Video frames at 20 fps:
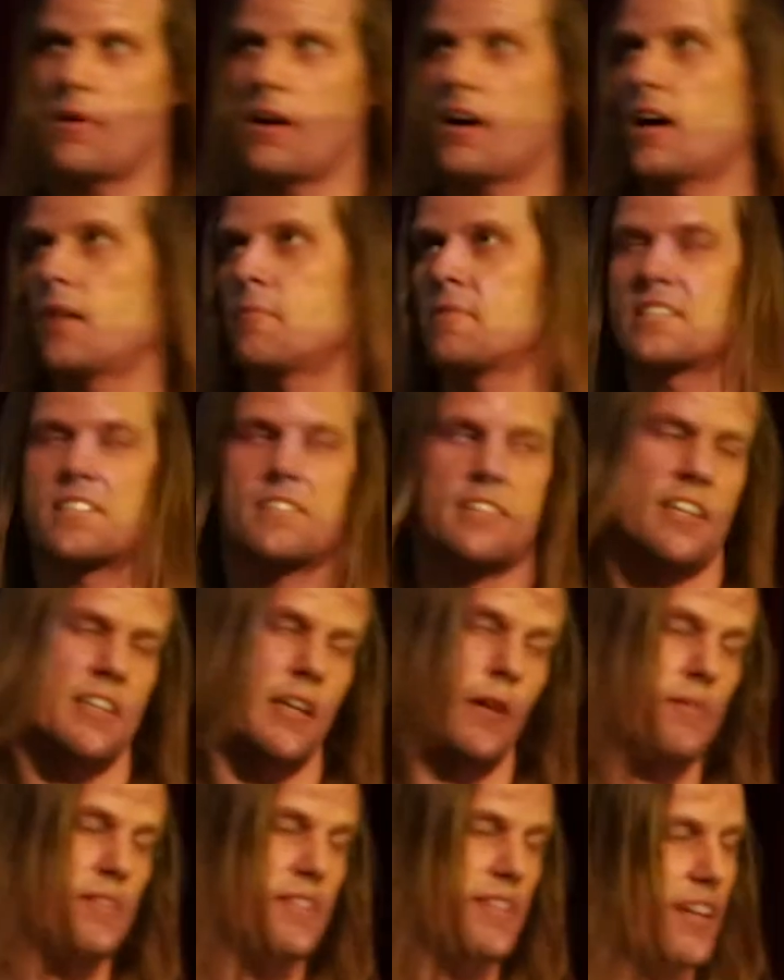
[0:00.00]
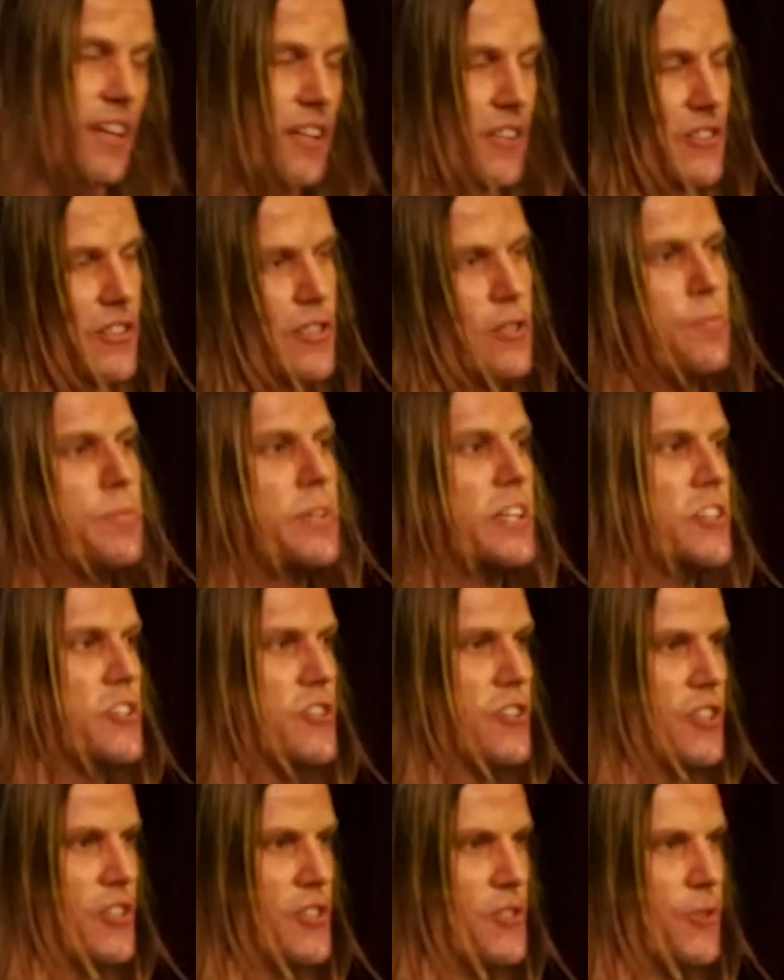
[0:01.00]
I'm a second-year
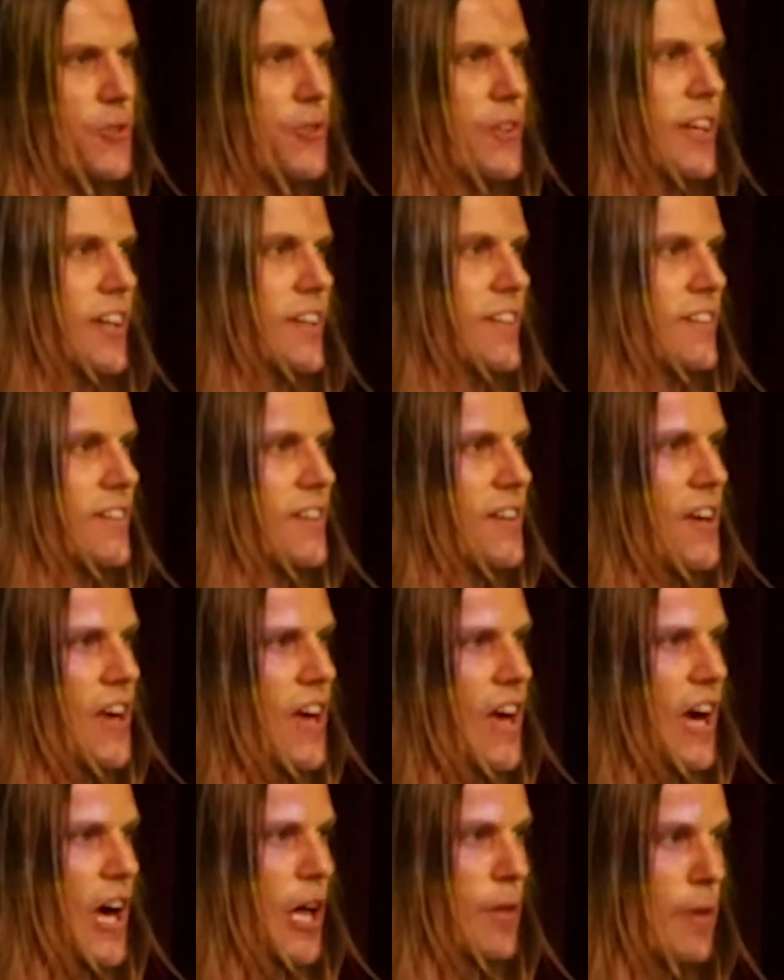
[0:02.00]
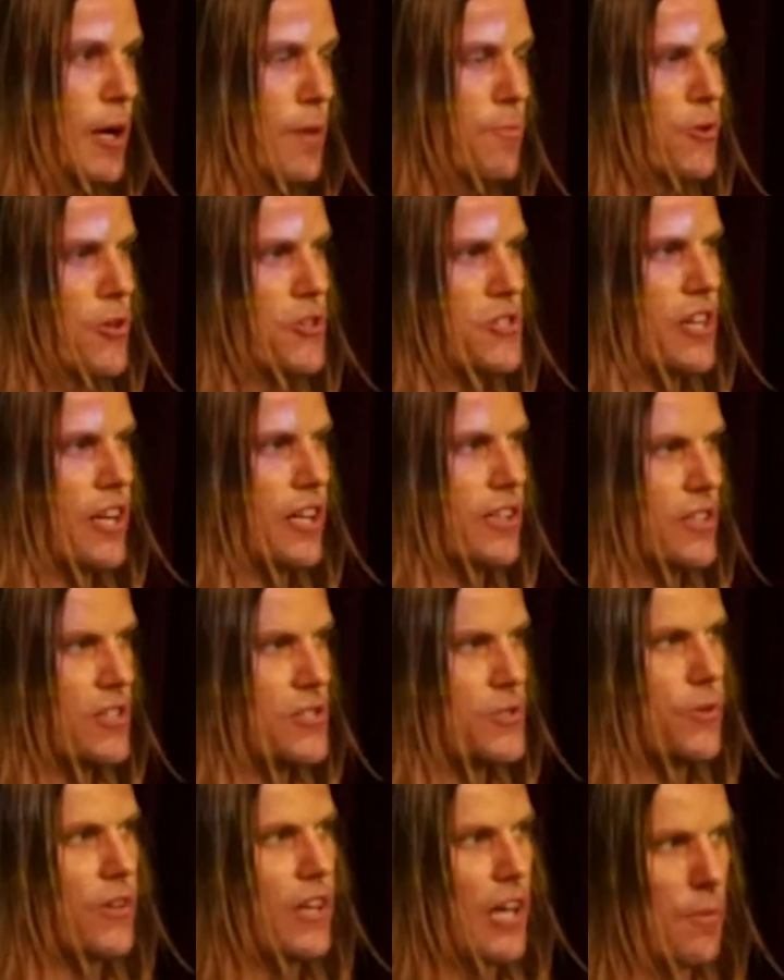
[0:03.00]
PhD student, and my
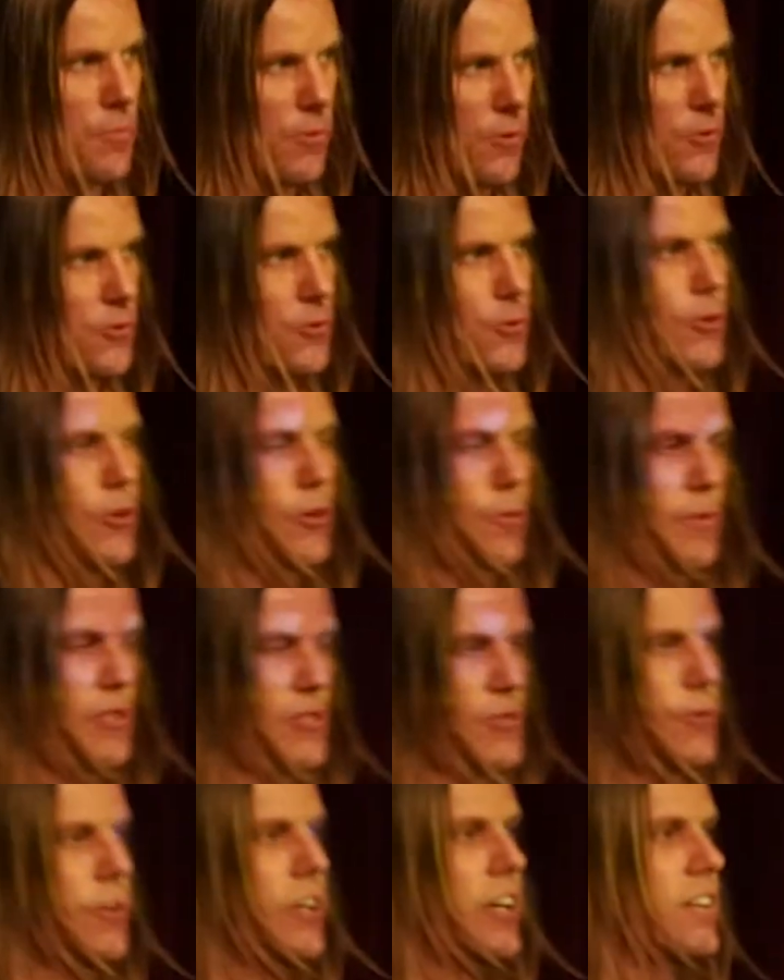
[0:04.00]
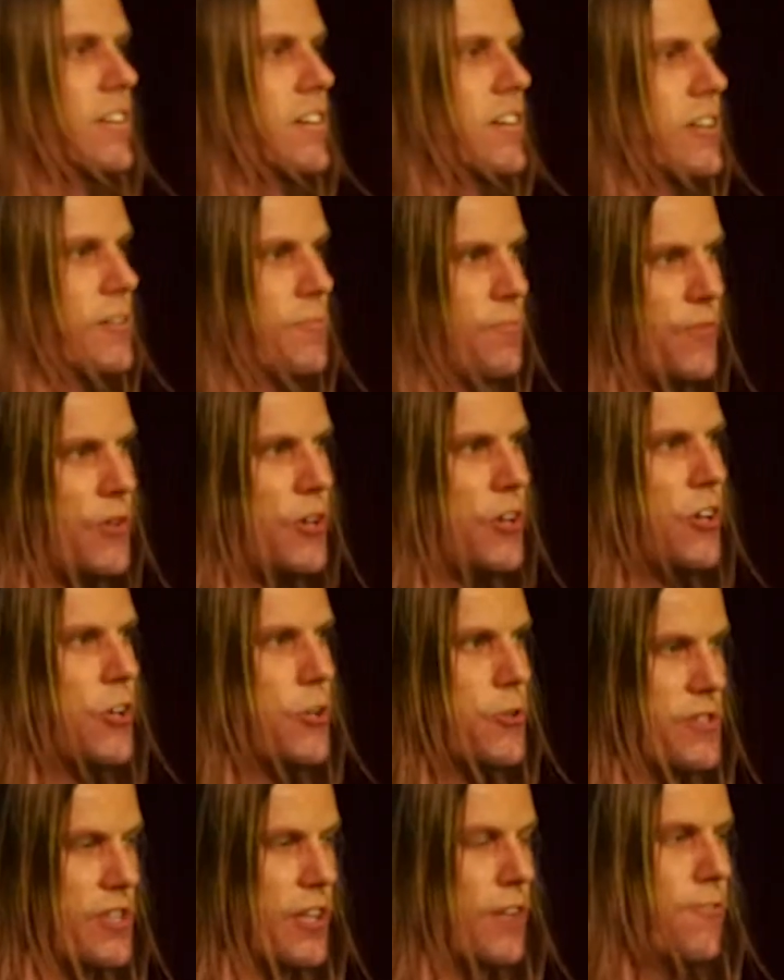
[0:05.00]
project is to couple two qubits together
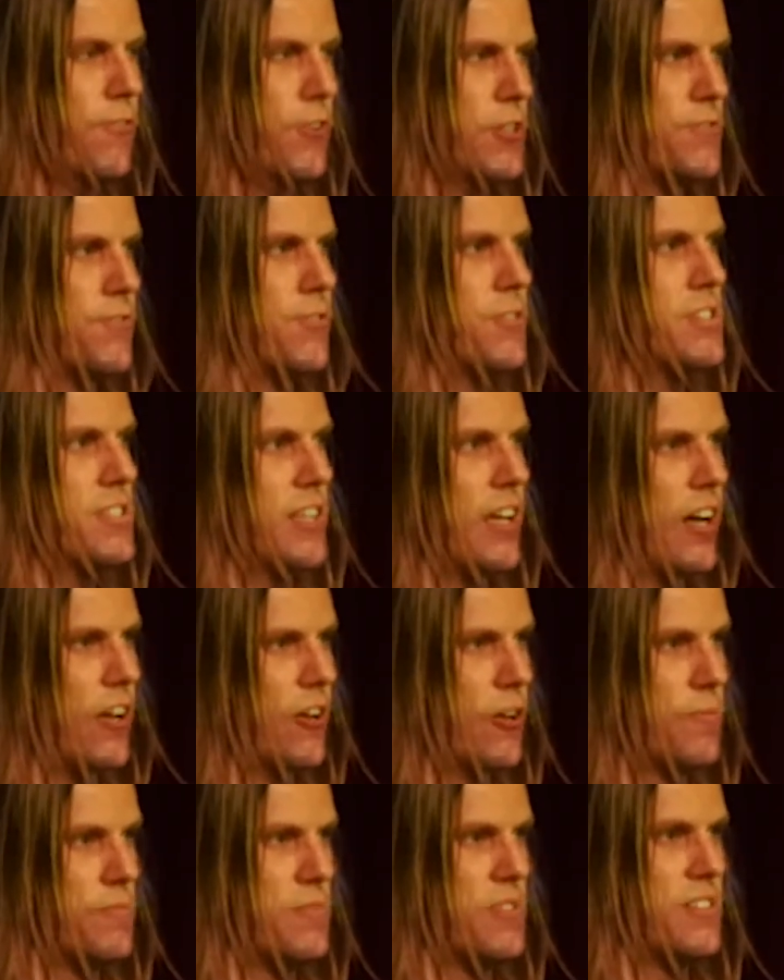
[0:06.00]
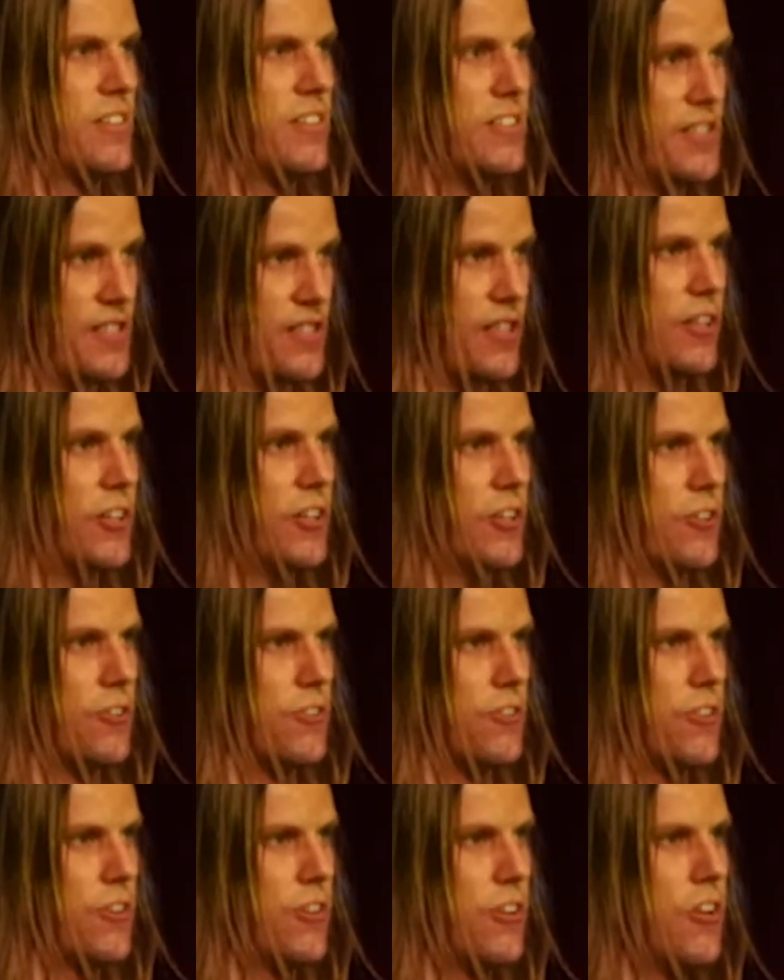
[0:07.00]
using phosphorus atoms in
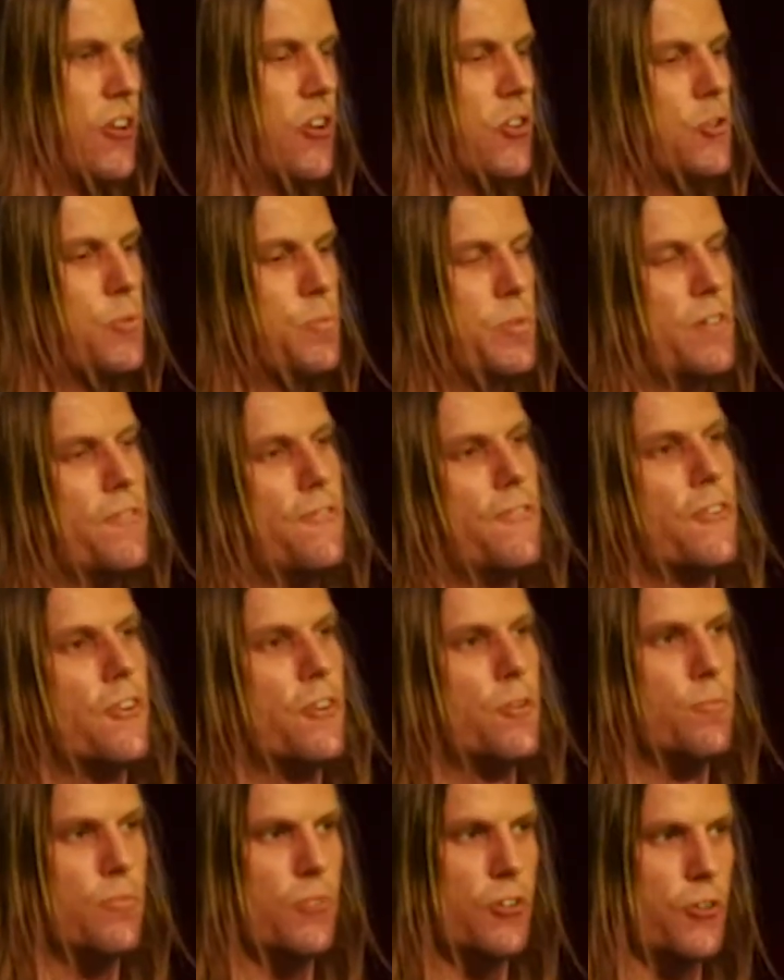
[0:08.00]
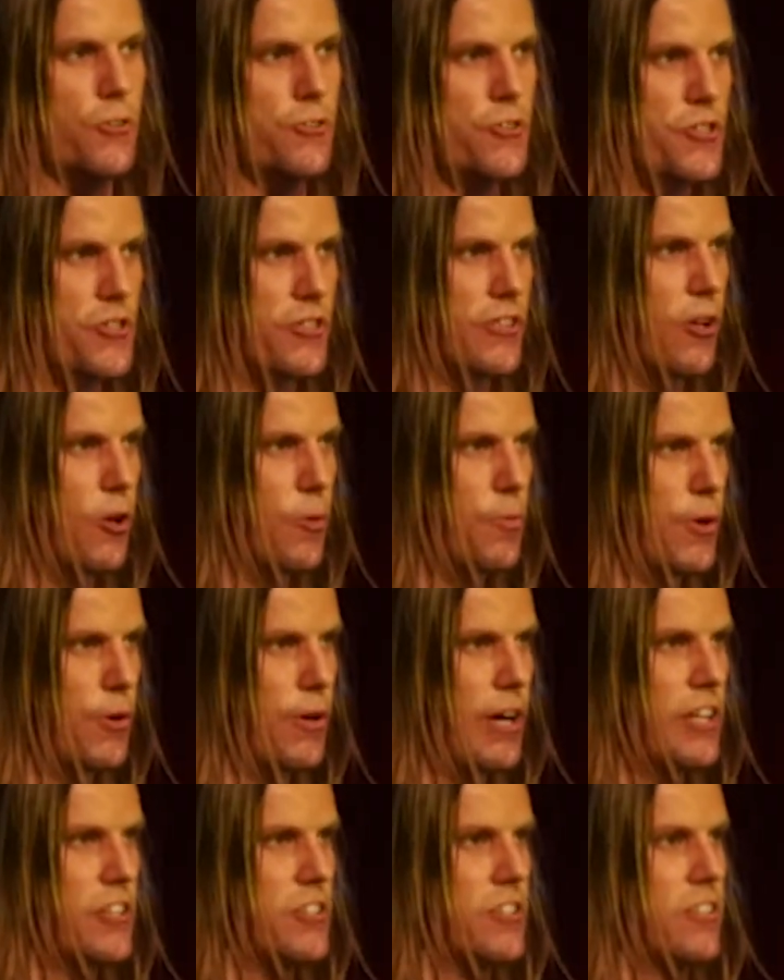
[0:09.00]
silicon to perform
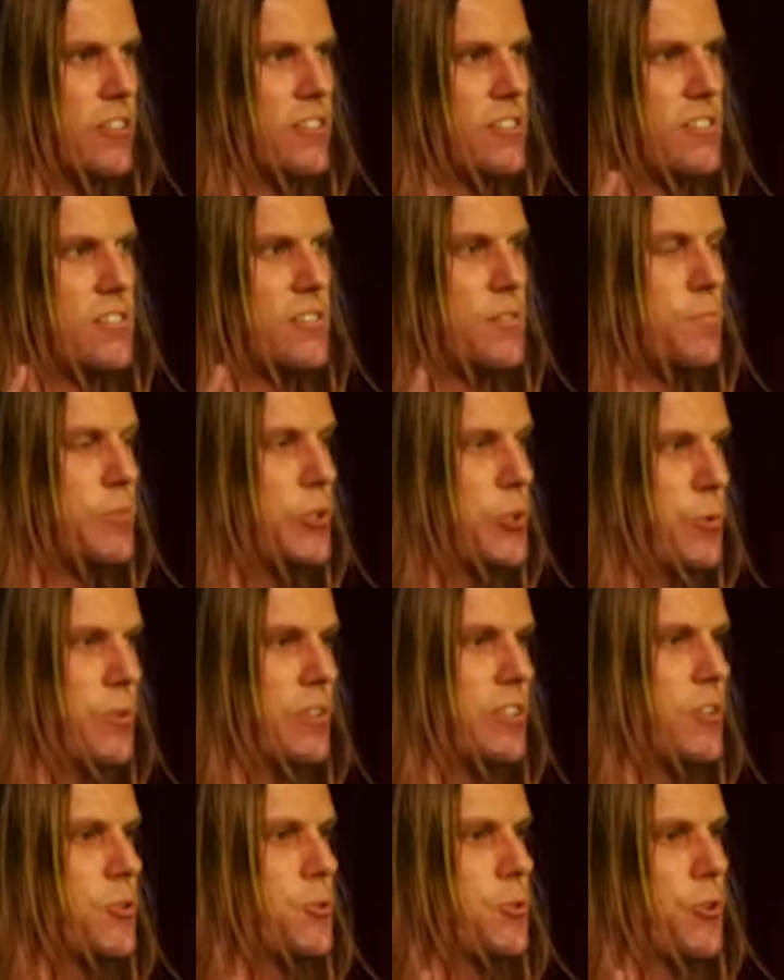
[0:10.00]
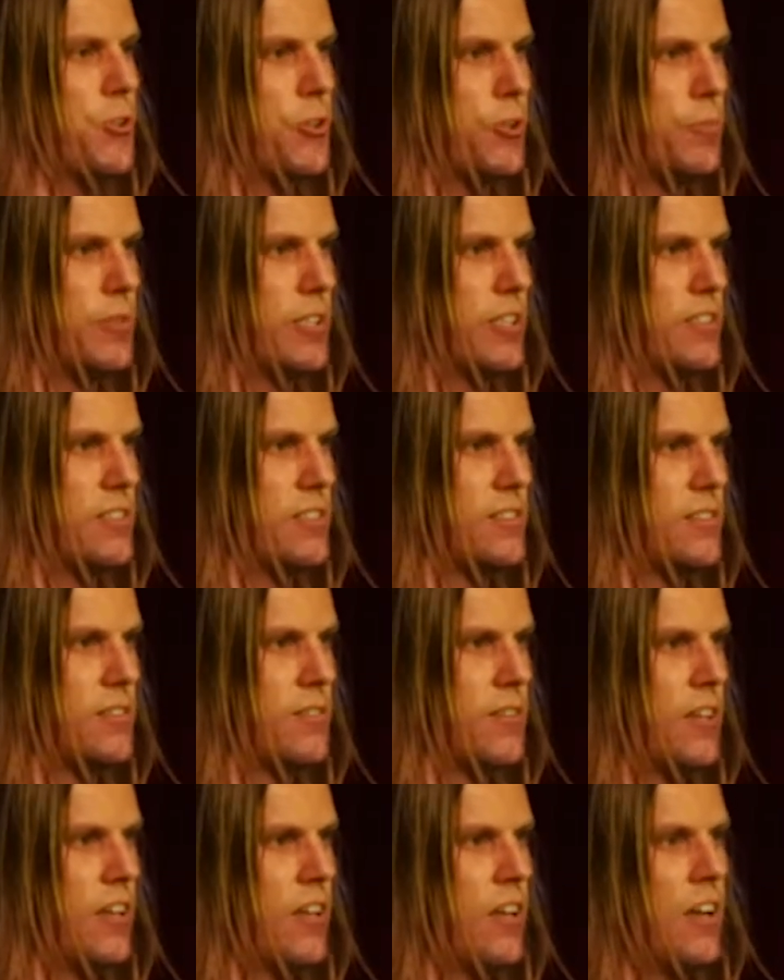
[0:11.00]
conditional operations between the two
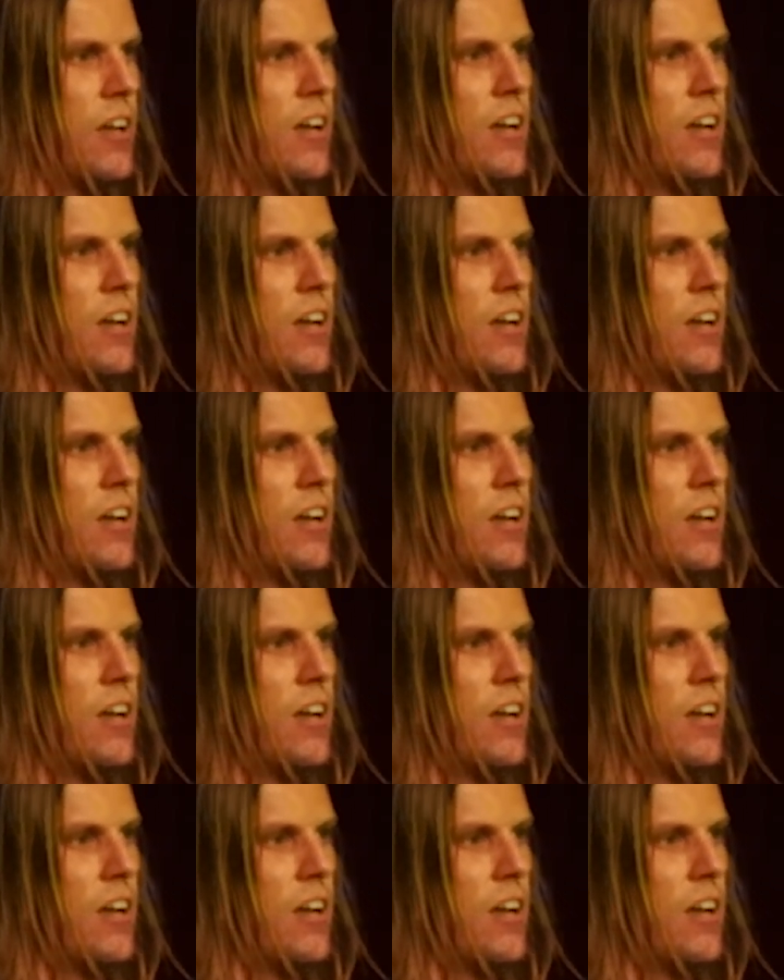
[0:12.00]
qubits.